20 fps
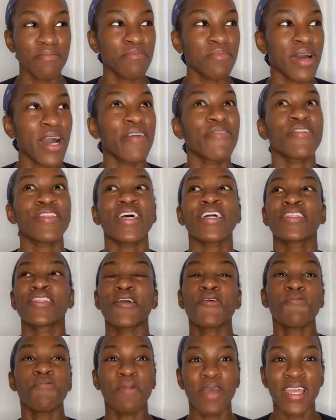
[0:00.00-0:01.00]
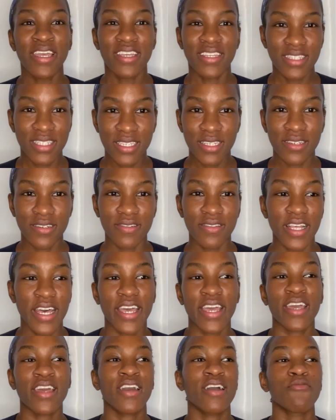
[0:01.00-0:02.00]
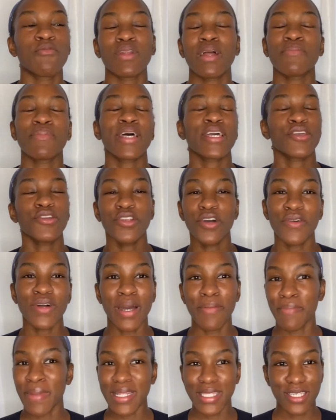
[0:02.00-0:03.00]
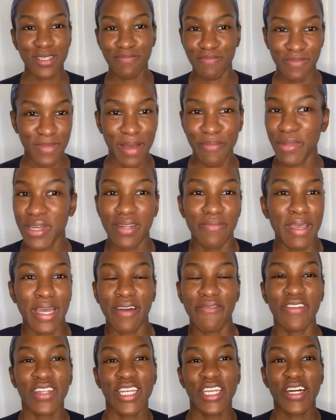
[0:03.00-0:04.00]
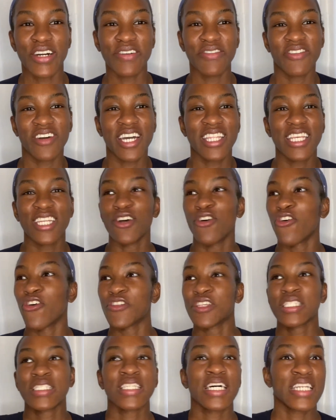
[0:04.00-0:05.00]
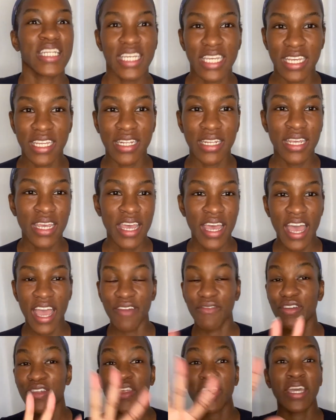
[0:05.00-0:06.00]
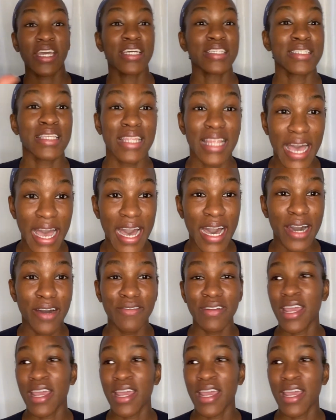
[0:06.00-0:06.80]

I feel like they wait until like when I'm like, you know what, I'm about to, I'm gonna make a video, and then all of a sudden everything is allowed.